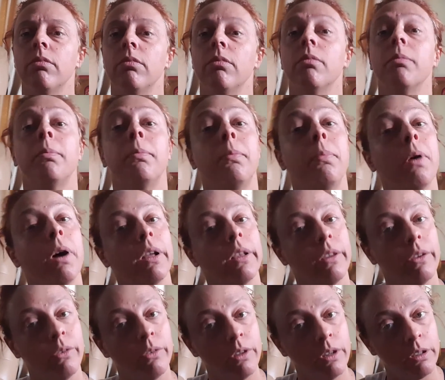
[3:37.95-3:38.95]
But
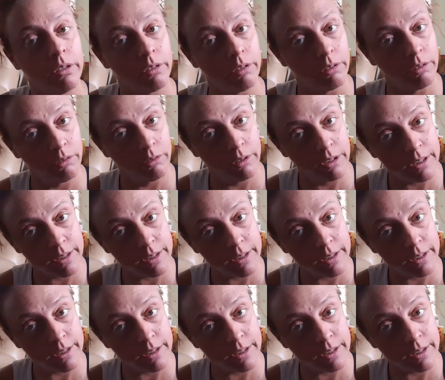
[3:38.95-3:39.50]
you need to do the